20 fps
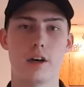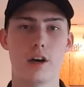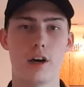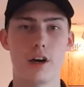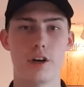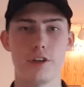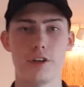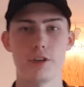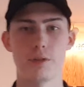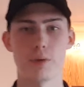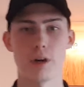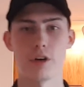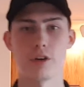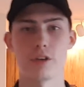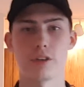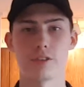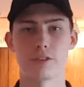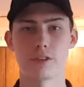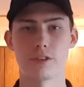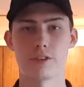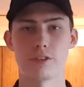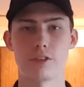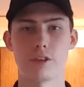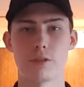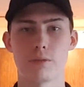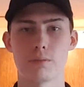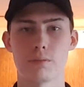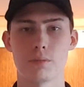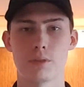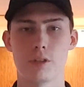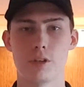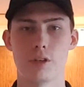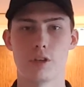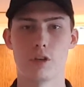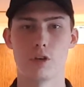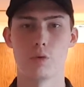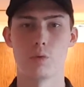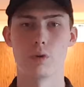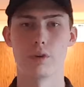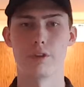onion routing system
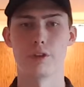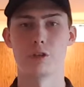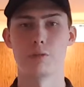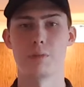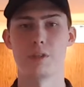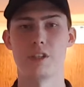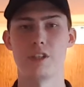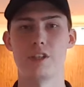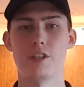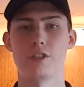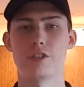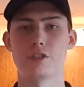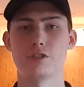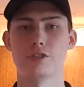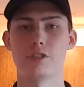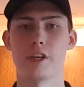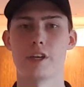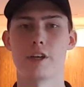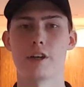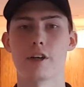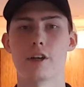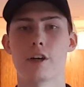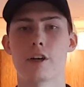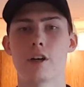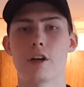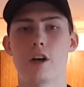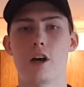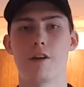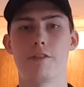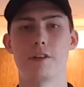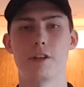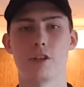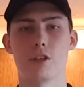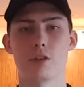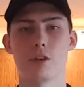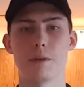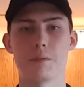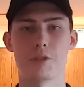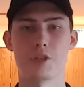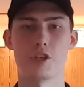where there would be each layer of
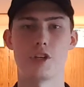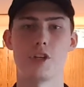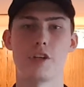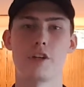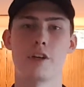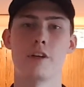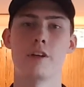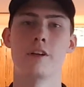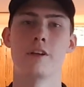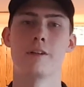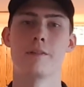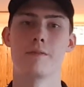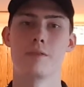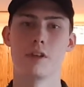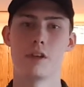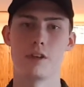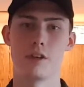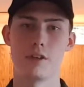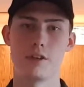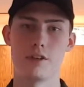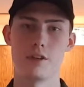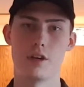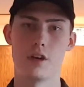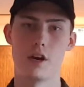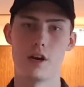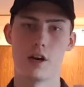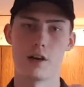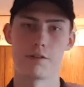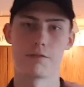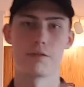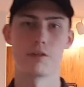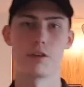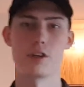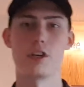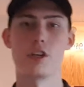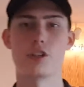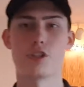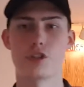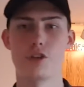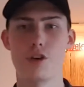encryption for
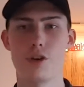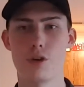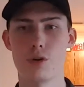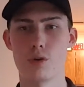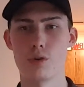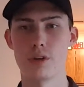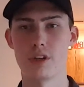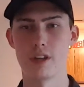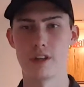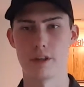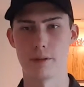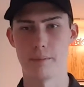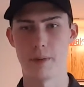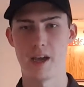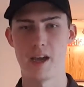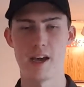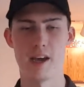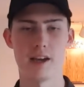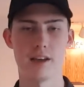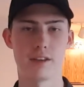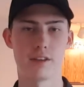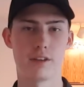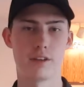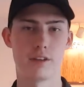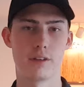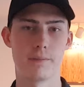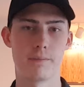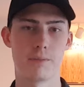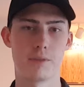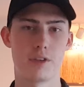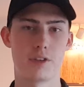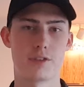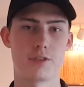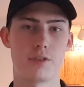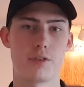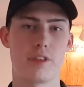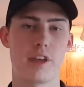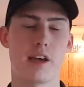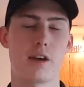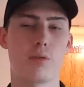each node in the path.
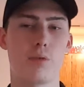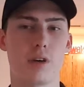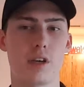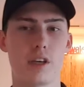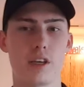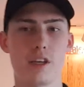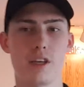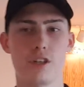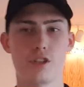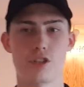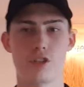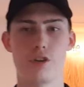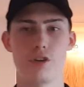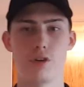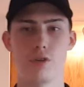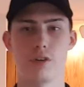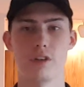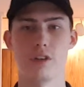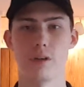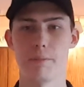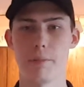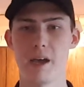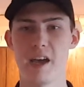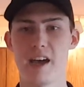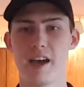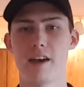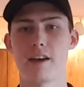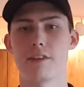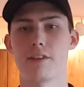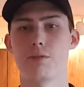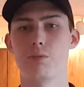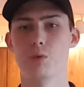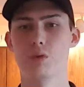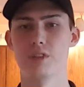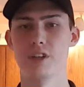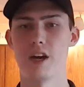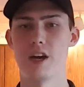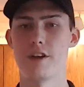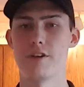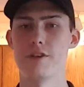So that way each node in the path will
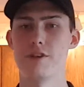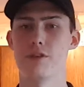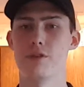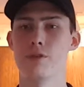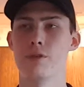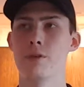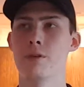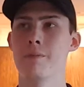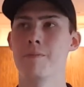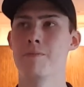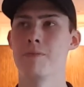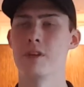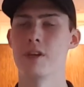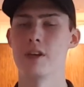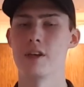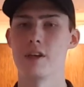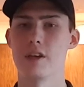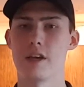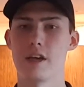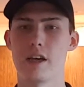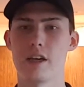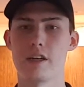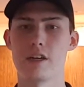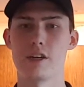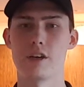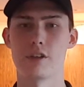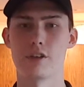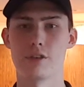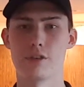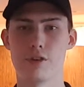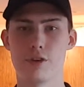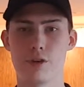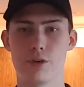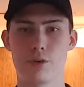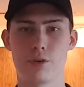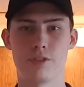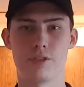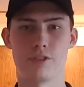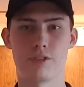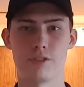not know any other
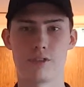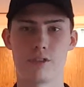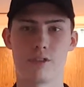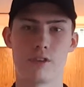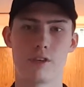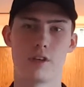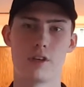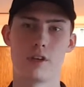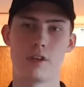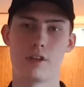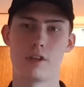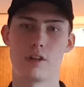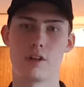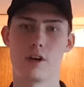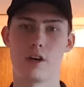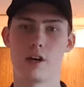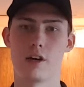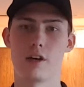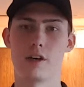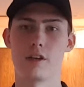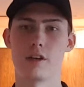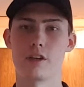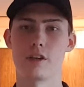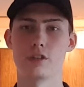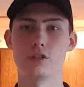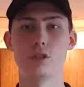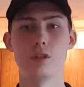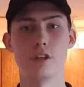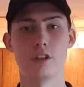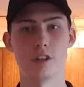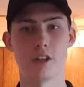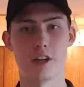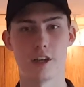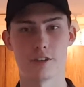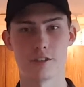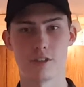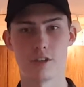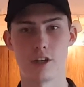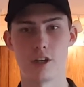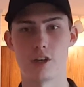nodes, including the
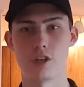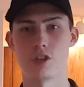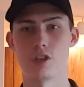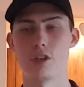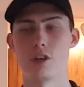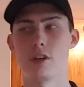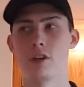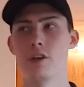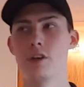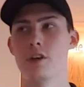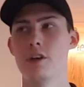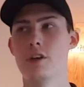destination,